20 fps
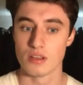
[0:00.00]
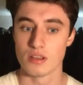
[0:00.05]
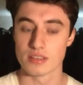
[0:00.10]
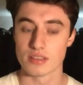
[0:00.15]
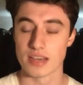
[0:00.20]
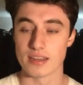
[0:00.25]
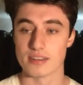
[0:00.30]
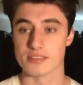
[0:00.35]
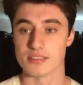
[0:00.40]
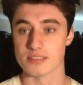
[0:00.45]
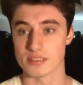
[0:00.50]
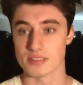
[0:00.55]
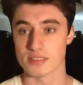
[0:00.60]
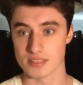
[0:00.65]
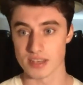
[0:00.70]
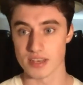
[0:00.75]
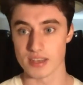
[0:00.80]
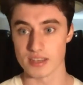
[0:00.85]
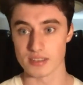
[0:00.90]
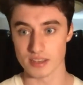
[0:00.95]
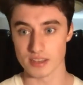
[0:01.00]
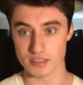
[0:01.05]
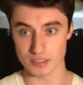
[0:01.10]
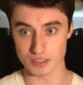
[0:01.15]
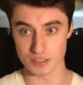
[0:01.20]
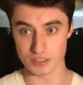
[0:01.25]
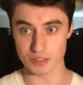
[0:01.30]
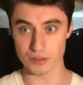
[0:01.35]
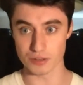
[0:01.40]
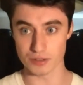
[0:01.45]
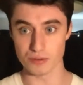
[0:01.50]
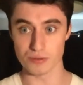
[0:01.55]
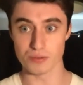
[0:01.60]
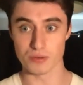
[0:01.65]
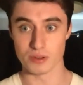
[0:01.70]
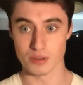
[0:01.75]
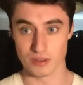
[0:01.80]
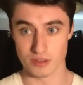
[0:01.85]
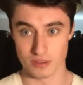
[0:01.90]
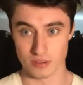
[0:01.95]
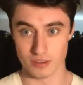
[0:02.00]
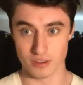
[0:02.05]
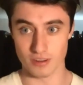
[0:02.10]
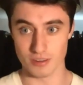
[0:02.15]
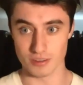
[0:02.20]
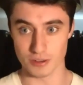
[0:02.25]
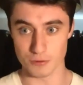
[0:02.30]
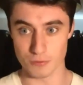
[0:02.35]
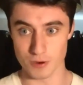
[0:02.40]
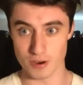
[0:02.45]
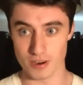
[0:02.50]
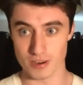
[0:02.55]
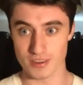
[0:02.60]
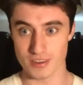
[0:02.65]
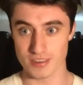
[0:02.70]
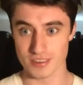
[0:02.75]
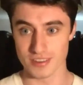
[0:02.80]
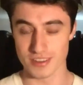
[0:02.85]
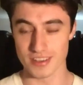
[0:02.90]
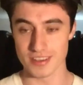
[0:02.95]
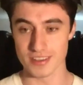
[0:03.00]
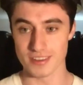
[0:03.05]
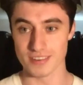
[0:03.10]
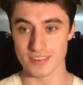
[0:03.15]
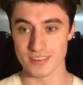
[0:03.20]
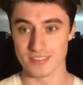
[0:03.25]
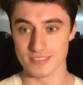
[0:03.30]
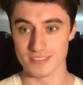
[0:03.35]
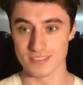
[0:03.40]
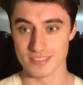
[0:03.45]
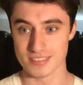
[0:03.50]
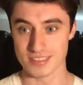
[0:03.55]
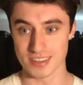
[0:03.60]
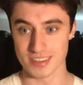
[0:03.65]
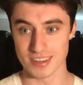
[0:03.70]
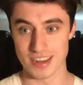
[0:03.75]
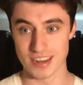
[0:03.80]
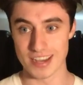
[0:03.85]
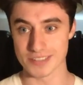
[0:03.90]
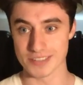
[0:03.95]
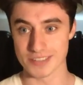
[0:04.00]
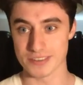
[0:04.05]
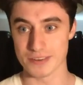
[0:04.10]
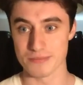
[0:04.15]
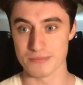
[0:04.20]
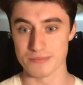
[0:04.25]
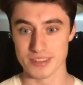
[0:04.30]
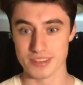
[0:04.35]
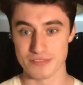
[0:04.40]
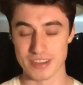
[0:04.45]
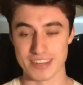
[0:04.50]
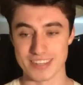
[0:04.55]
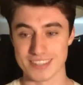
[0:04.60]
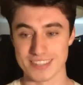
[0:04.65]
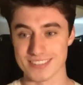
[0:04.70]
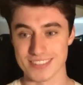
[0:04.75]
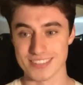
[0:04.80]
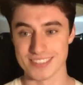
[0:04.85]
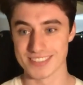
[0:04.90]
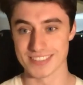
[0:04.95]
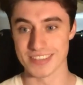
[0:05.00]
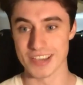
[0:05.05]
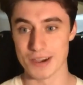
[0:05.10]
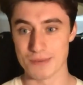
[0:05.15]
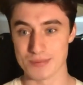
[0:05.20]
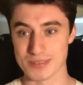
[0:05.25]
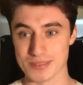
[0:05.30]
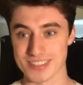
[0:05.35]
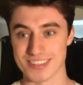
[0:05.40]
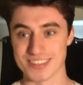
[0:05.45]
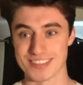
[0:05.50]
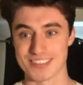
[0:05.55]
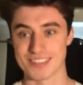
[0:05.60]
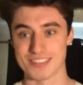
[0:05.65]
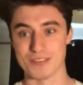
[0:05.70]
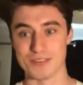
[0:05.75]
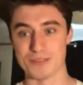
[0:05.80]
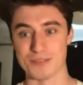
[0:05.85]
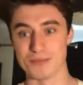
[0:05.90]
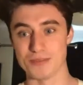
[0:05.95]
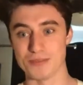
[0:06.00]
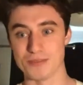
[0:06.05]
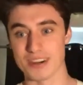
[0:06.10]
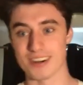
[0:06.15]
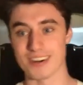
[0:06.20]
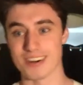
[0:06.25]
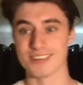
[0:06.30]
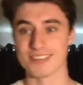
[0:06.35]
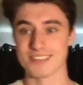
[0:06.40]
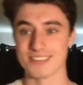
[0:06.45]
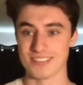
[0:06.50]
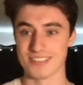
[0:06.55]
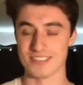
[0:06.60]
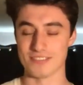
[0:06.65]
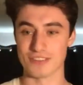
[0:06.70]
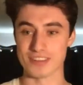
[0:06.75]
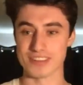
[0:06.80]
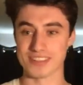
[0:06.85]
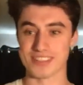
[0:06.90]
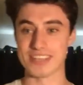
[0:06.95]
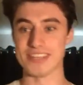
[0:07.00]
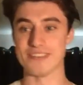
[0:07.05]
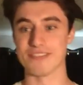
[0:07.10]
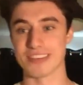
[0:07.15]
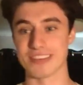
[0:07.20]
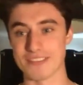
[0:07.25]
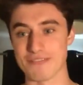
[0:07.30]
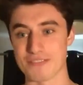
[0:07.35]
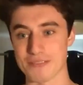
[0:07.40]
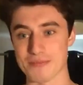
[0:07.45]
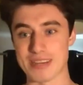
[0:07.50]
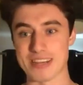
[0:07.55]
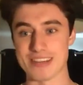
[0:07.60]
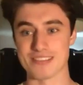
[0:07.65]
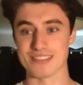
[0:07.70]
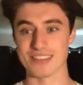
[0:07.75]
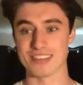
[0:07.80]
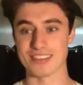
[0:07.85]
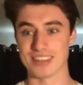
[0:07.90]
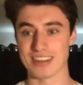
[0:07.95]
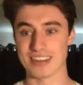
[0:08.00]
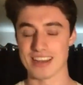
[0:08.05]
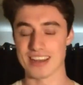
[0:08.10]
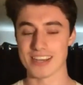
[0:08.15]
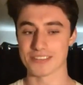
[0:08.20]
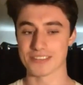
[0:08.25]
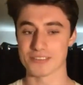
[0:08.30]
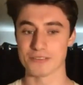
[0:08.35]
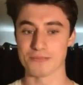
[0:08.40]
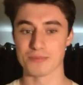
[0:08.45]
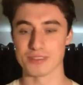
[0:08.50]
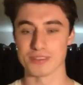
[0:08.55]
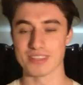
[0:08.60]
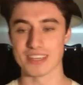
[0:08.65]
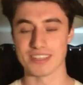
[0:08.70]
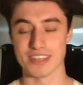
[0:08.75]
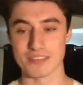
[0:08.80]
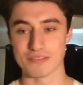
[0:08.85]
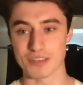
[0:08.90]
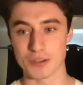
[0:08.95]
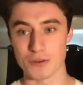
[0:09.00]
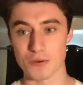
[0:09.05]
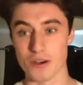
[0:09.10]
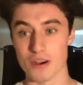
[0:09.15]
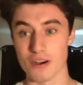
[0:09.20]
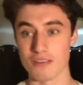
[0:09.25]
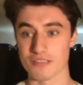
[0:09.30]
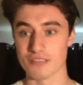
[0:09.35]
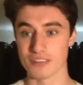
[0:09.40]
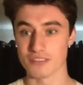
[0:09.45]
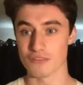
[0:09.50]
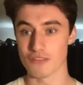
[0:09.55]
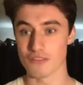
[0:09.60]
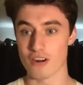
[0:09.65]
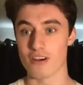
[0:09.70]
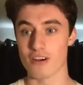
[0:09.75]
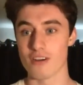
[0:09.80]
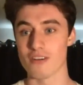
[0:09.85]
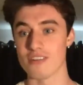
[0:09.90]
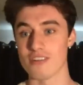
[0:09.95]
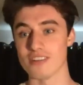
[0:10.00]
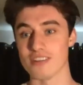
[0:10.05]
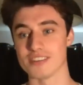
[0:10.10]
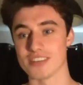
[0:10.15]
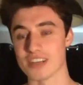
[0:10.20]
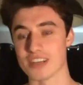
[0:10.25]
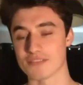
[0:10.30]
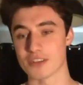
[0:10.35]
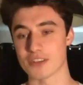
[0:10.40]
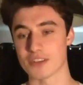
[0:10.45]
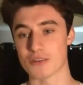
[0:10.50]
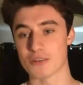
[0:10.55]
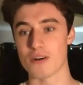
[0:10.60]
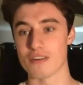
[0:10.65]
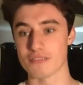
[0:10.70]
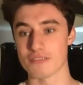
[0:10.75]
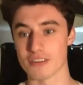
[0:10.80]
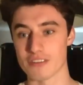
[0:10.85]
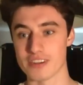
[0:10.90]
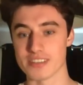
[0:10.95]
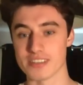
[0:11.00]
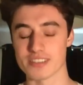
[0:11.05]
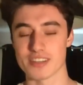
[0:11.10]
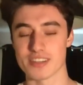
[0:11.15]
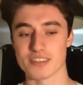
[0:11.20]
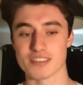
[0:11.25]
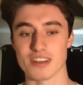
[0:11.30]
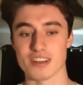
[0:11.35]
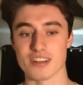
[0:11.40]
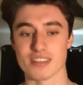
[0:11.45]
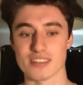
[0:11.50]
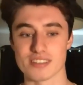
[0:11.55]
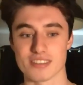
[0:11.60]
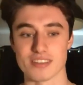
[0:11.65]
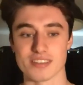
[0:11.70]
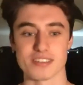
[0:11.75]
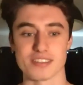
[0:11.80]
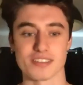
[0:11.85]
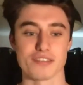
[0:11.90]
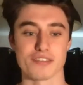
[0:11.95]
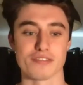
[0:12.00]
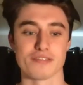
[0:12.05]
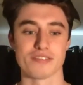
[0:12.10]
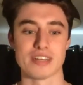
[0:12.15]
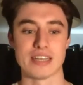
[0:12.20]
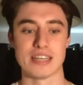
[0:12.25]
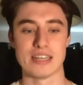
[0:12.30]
that isn't to say that you do all your work in the classroom. If anything, it's the opposite. You are receiving information in the classroom, but then you have to go off and draw and you have to go off and research and all this kind of stuff.